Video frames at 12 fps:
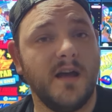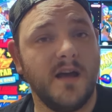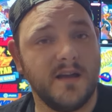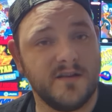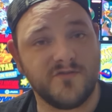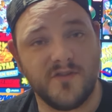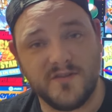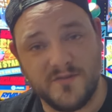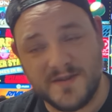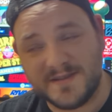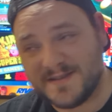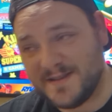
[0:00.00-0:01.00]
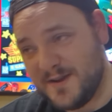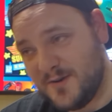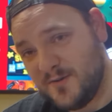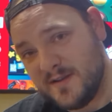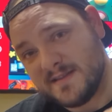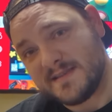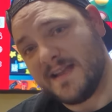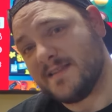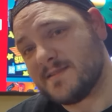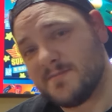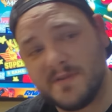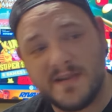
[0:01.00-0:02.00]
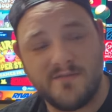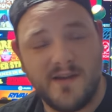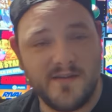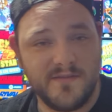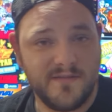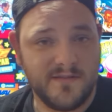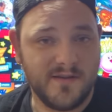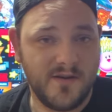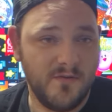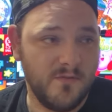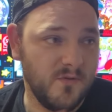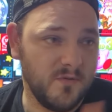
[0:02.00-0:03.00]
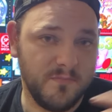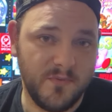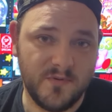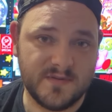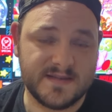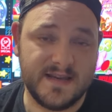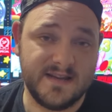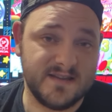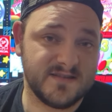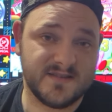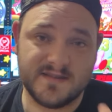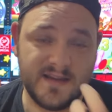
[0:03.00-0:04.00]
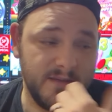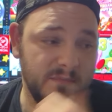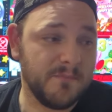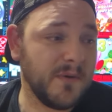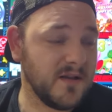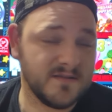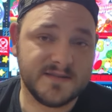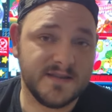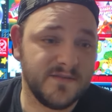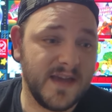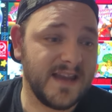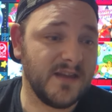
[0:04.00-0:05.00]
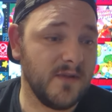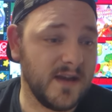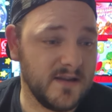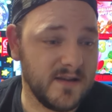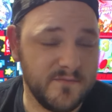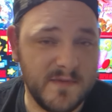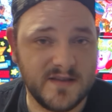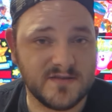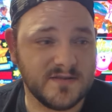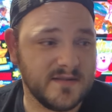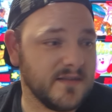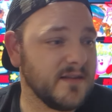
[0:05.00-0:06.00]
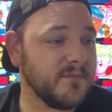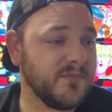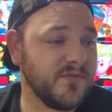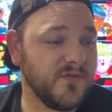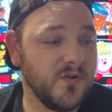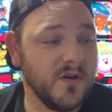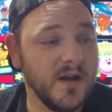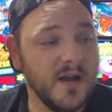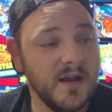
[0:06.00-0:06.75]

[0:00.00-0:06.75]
I'm going to try and do it slow and sensibly rather than go all balls in. It's just that I'm impulsive anyway, I've mentioned I think before.